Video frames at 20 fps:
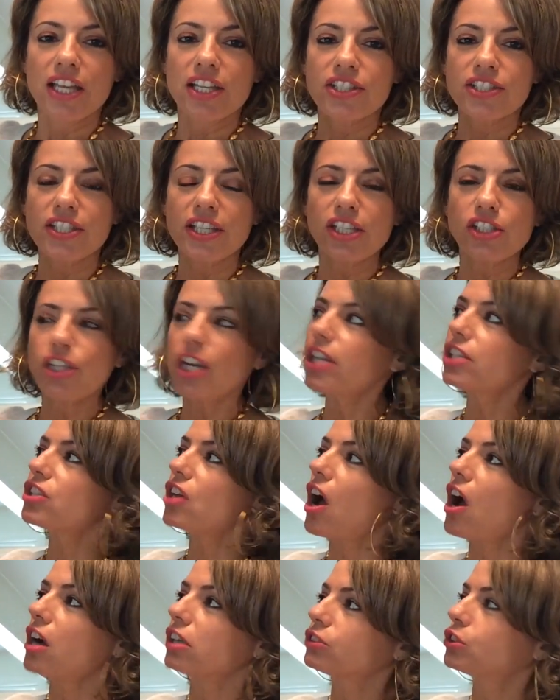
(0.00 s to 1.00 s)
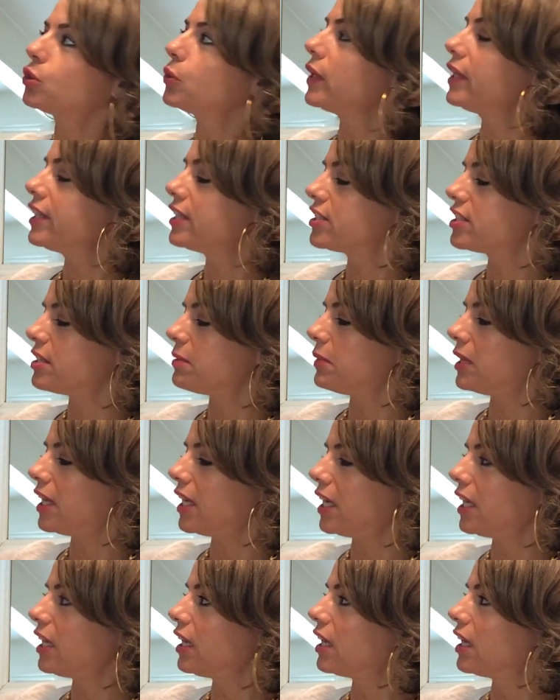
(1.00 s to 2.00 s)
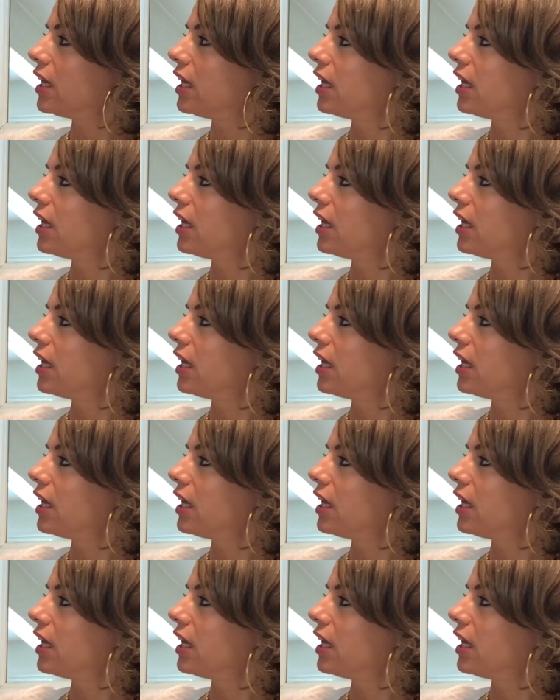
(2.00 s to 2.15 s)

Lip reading: CJ tweeted to me.